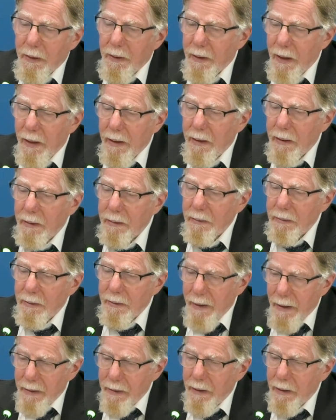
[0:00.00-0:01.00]
The
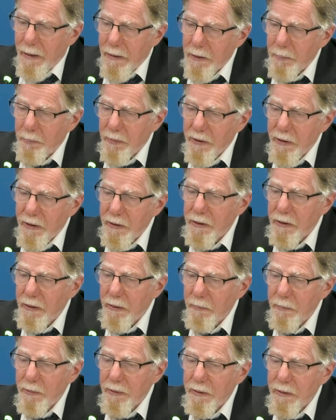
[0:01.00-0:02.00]
Leninist
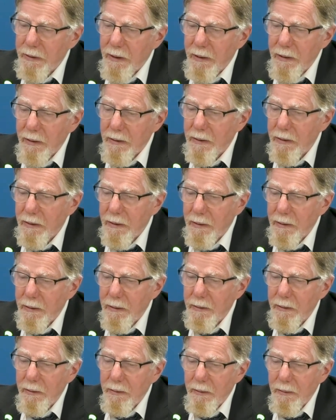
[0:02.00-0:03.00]
position was that
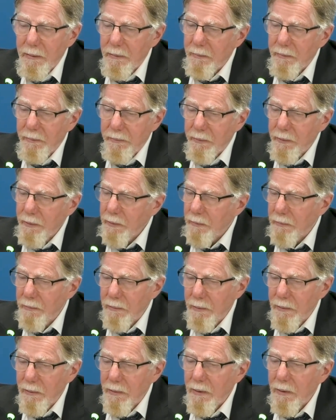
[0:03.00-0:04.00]

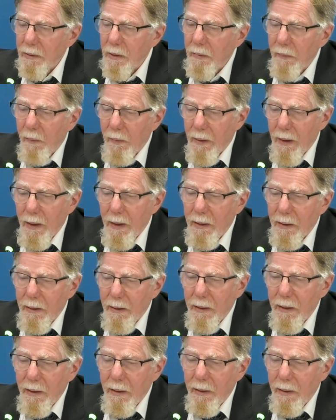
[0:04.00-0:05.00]
for
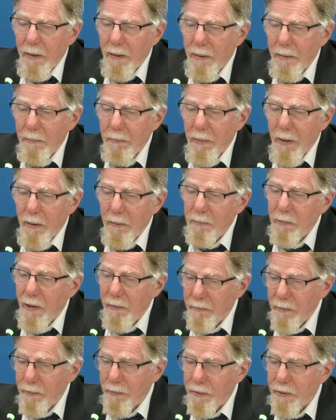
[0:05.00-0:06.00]
a
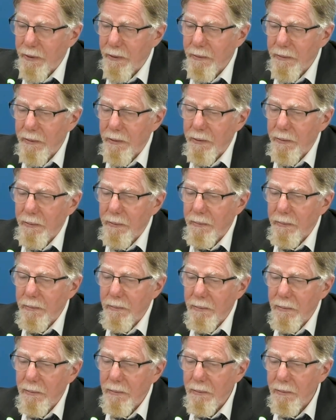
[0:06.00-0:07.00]
revolution to
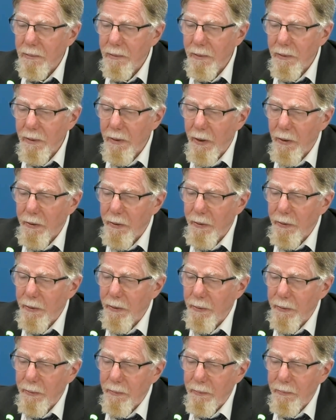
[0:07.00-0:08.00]

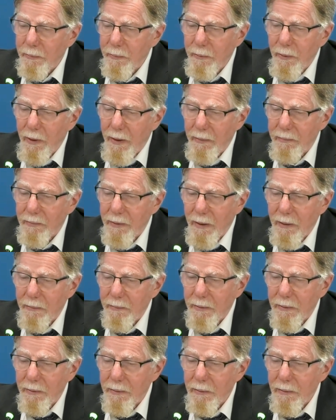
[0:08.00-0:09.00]
occur, you have to have
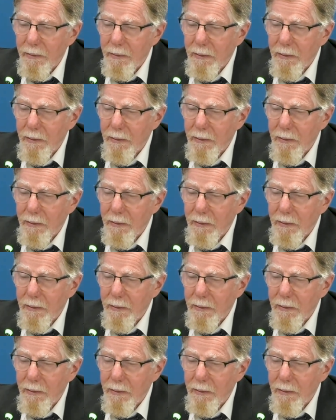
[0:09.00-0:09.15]
a